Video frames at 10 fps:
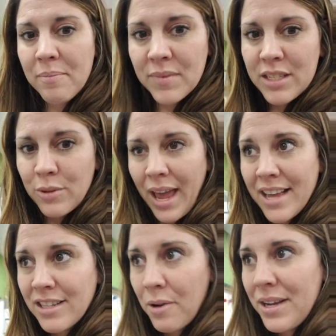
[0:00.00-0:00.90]
So
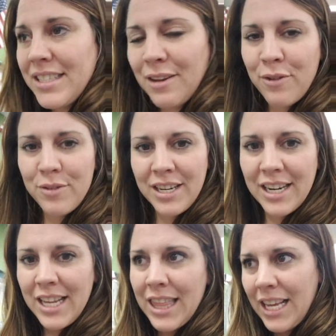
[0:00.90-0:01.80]
as always, if you need
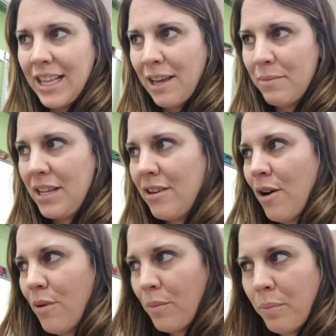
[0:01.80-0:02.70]
anything, let me
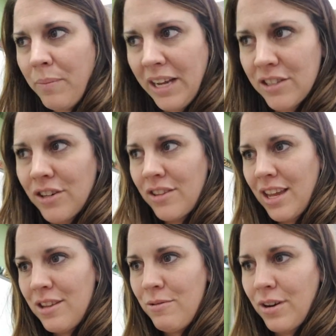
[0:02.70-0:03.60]
know. Make sure
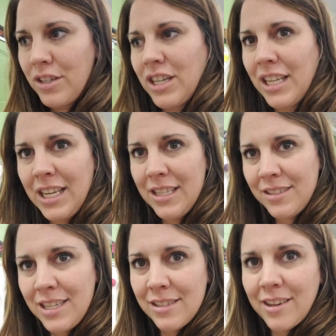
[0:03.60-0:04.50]
that you are checking
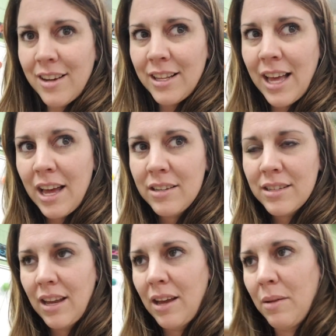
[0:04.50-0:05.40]
Seesaw a lot.
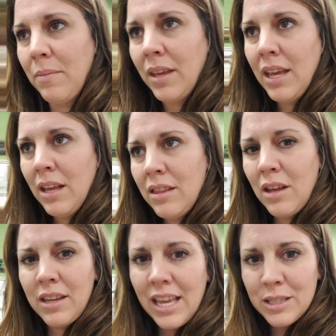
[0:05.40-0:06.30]

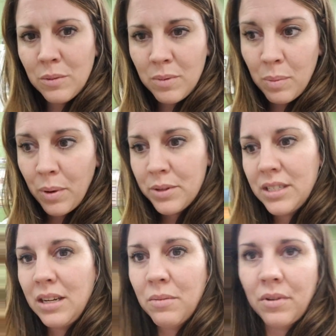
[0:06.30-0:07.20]
The kids will be
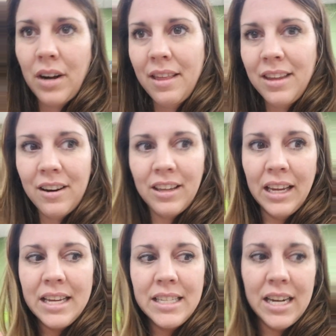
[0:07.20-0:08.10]
posting more on there, like
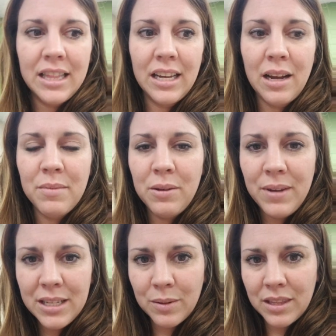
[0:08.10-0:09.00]
I said, in the coming
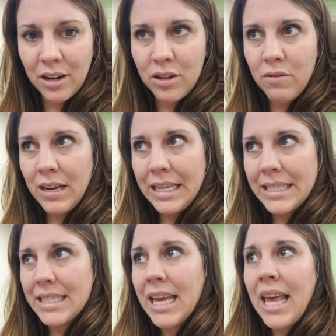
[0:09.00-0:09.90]
weeks with our
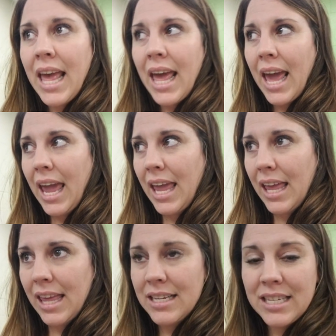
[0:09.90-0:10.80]
units.
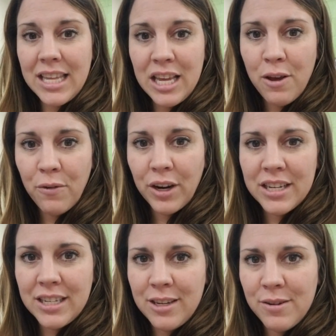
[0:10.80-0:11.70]
And thank you for
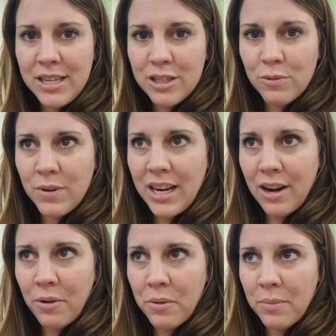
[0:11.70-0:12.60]
continuing to read at
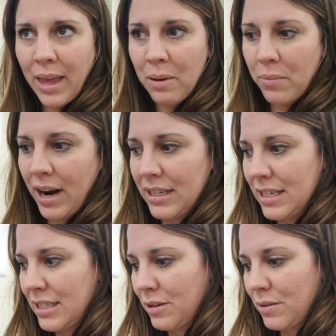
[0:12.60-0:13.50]
home and
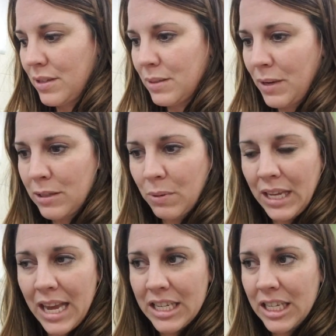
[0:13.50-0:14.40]
practice those
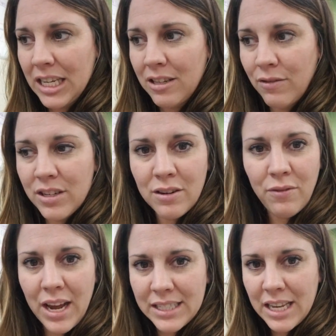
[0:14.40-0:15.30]
multiplication and division
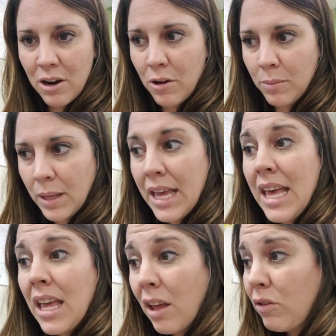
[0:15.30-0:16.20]
facts at home.
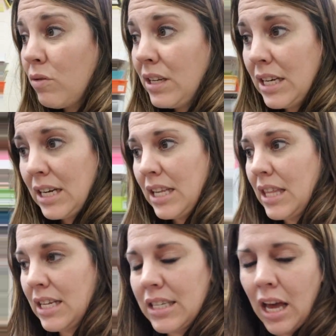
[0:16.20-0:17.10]
If you need
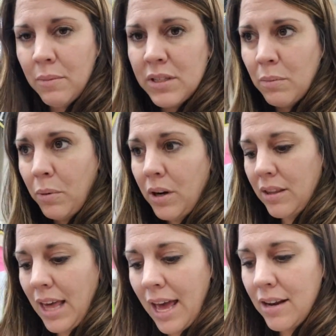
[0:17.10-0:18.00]
anything to help support
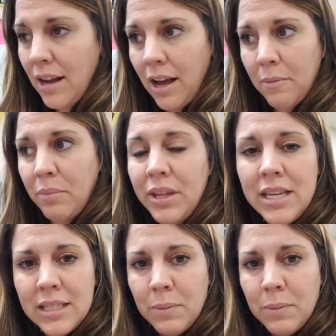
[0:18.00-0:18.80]
that, please,